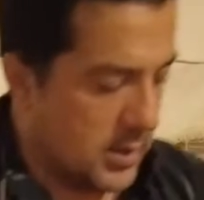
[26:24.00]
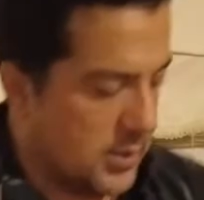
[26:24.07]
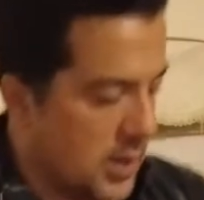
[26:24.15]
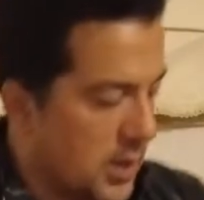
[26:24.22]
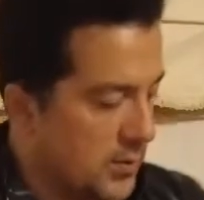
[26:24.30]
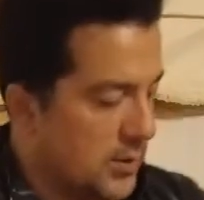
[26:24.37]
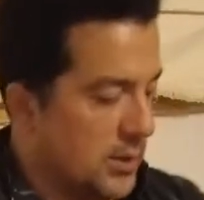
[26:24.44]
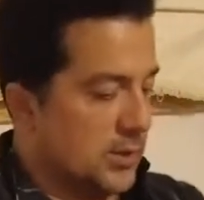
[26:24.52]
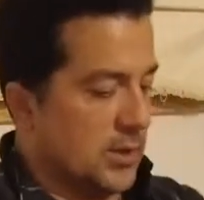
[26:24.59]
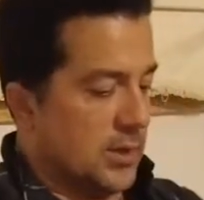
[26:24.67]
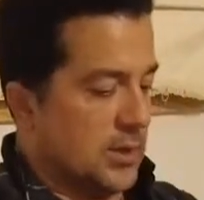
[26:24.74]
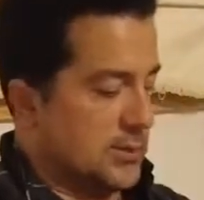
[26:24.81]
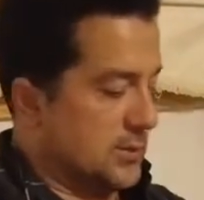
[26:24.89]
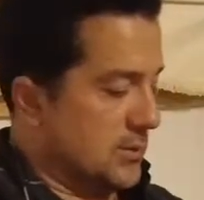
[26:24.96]
Now that it
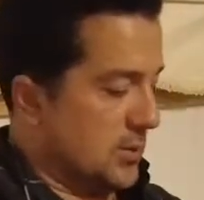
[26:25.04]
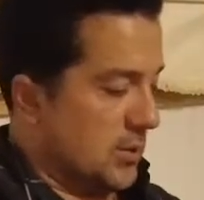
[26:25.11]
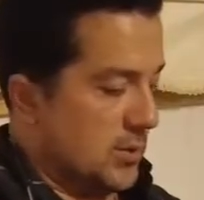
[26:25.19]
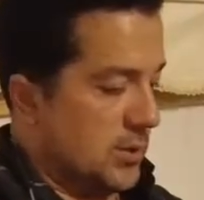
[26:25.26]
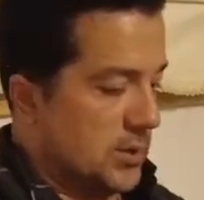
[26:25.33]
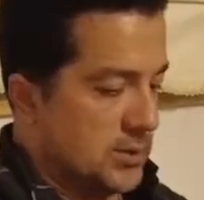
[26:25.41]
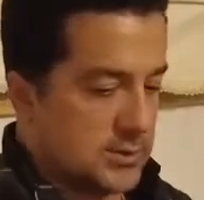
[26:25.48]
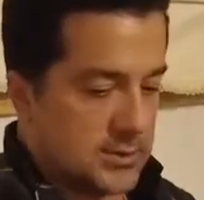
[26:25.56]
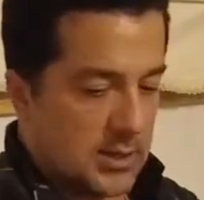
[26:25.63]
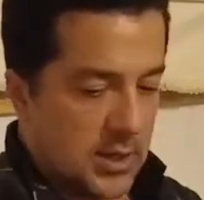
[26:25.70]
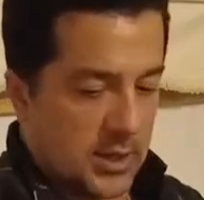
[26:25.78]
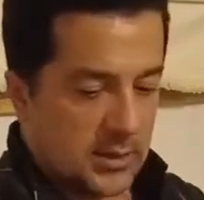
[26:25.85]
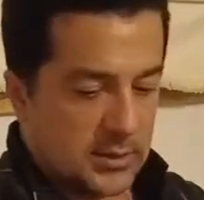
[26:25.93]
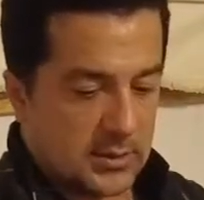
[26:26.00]
is on this
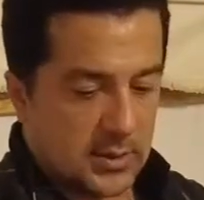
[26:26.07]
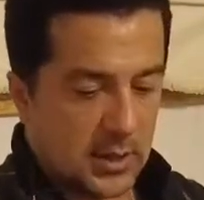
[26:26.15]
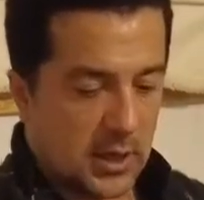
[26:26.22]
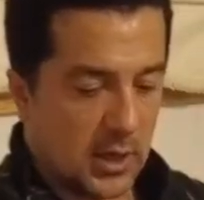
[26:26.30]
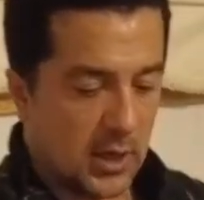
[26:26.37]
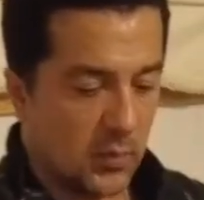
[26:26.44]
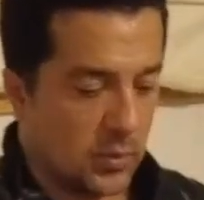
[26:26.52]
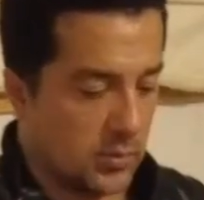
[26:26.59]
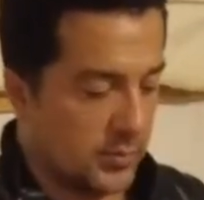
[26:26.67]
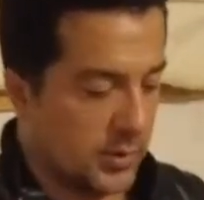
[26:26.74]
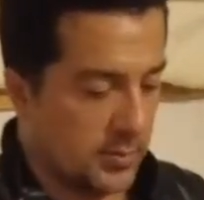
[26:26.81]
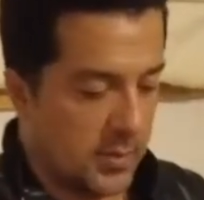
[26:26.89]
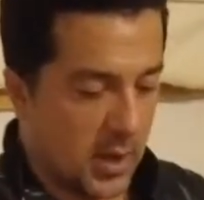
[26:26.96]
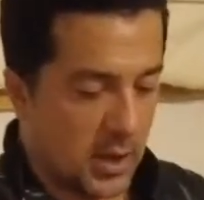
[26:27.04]
side, I will be
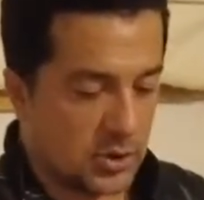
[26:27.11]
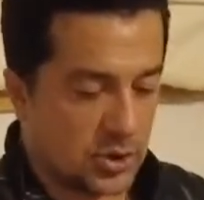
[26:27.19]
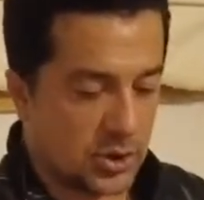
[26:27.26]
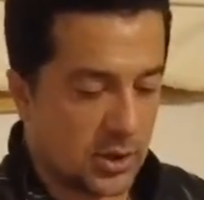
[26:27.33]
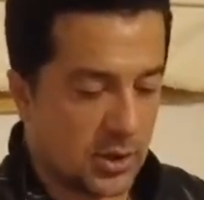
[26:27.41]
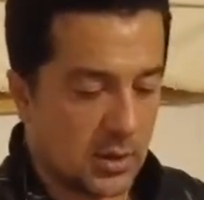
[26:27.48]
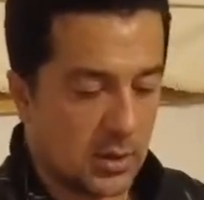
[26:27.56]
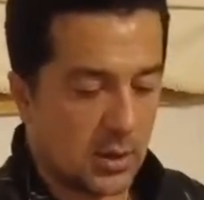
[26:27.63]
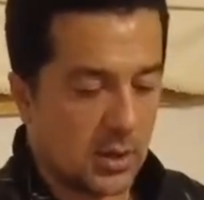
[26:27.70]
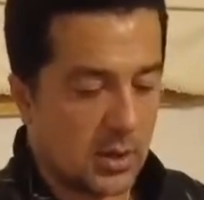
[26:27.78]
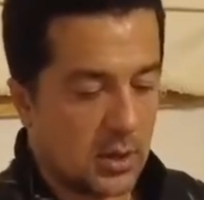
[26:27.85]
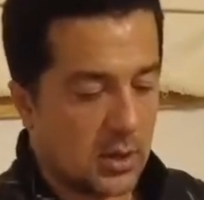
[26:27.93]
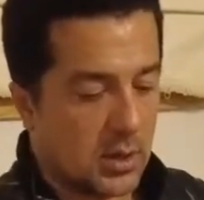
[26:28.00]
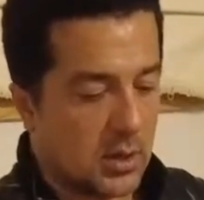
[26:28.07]
matching
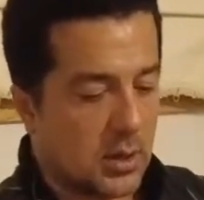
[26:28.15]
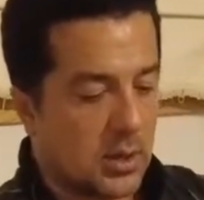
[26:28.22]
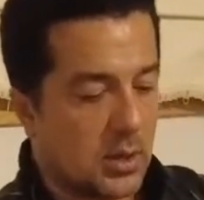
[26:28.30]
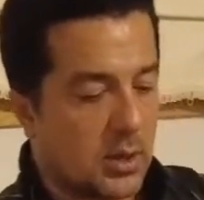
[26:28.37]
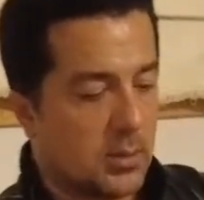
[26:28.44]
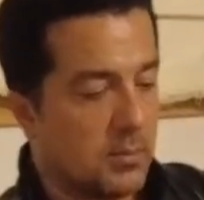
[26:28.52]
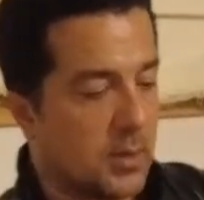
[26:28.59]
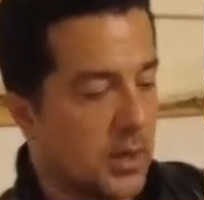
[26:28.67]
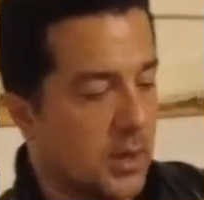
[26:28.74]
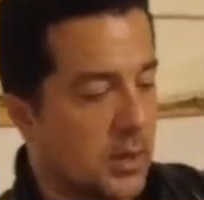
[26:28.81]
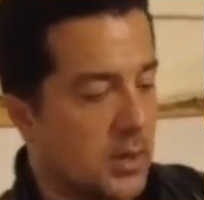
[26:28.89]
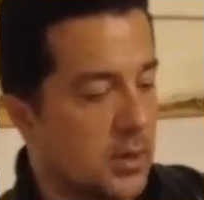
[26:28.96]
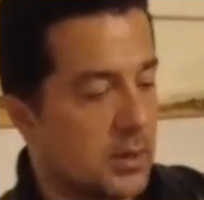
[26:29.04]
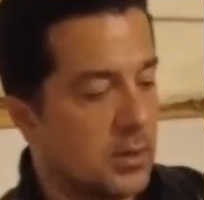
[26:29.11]
my
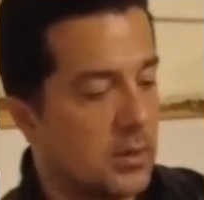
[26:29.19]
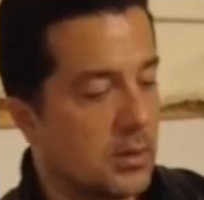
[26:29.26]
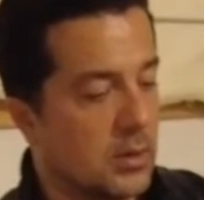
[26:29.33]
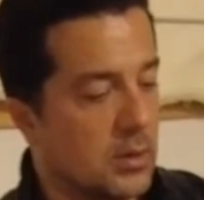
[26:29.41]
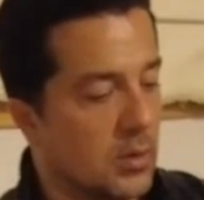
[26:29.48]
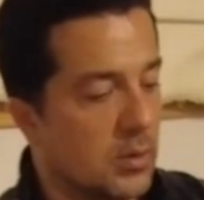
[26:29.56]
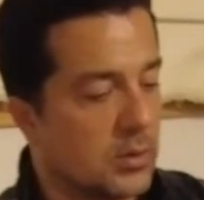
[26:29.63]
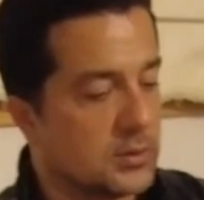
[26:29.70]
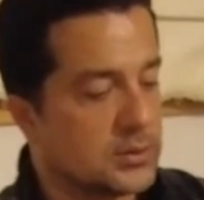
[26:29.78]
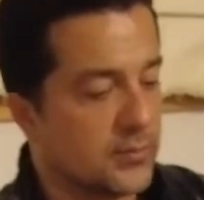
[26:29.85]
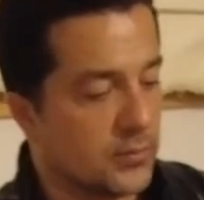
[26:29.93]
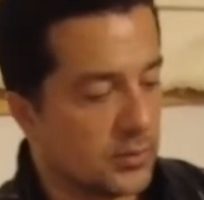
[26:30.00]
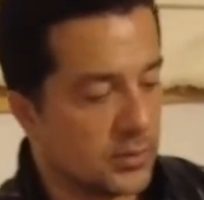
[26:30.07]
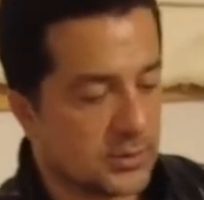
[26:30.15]
holes
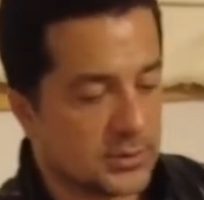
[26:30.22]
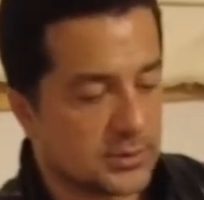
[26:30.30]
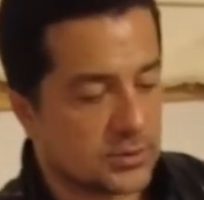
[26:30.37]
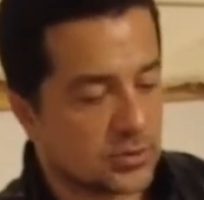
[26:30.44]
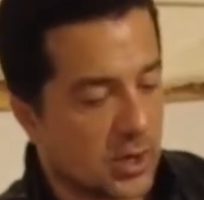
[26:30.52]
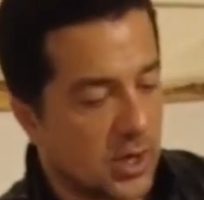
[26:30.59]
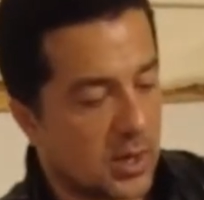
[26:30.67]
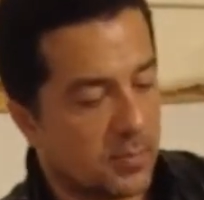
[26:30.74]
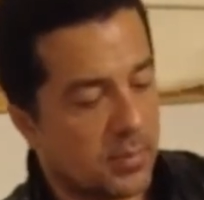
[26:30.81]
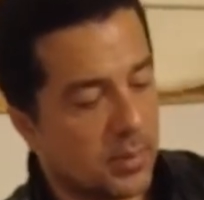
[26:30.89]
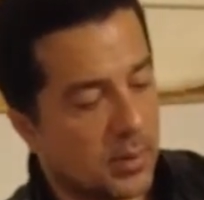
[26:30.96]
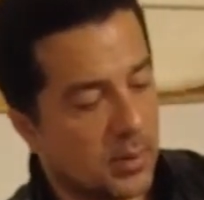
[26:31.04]
for the strap